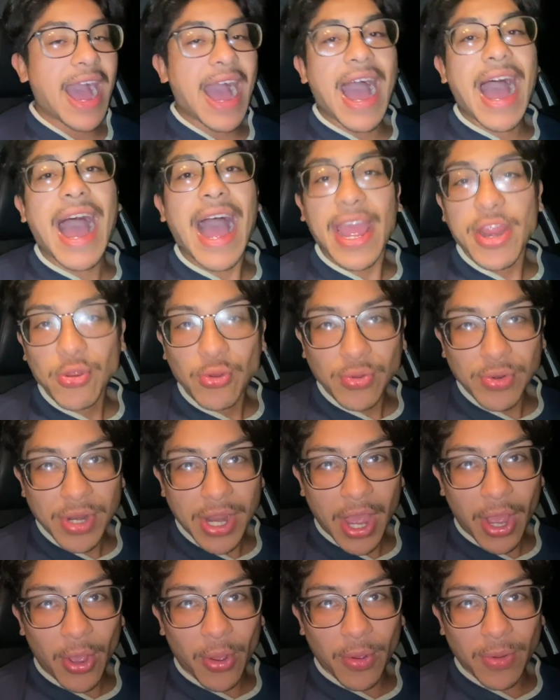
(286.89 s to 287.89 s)
i don't
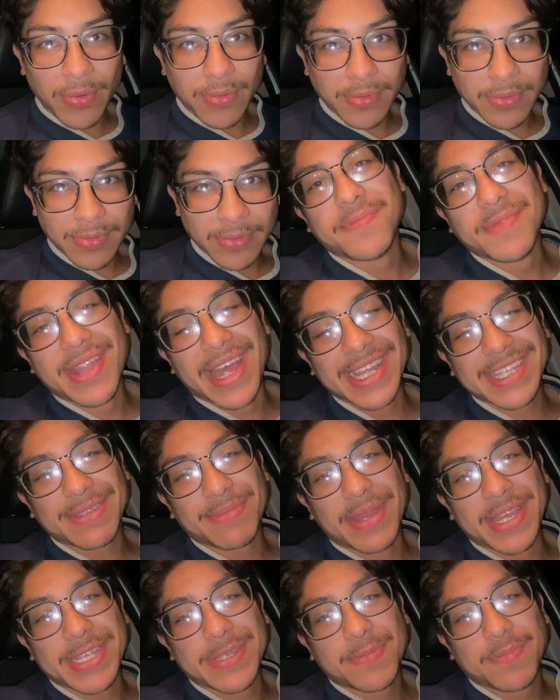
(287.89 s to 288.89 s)
know that's
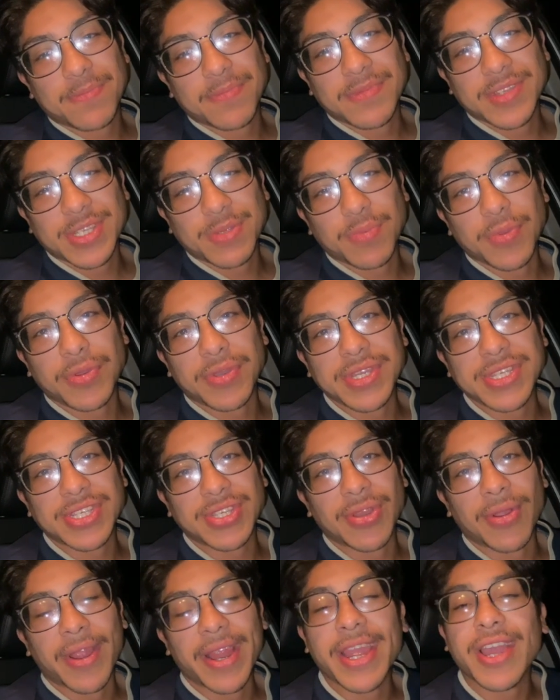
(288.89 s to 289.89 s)
my spooky
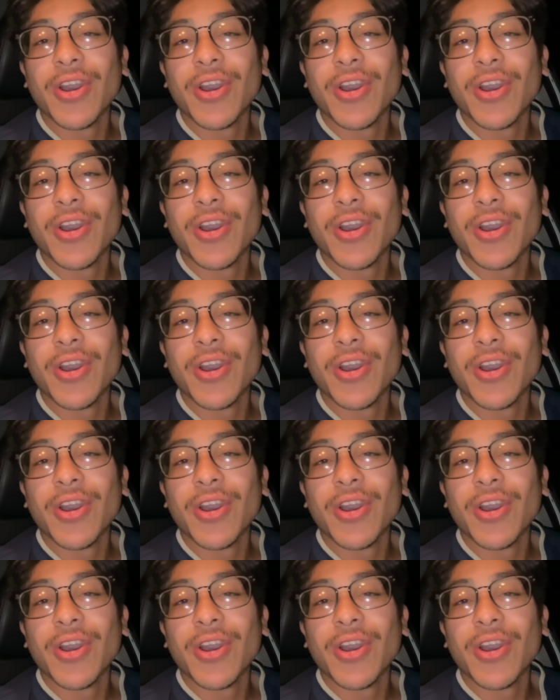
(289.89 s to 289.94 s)
story.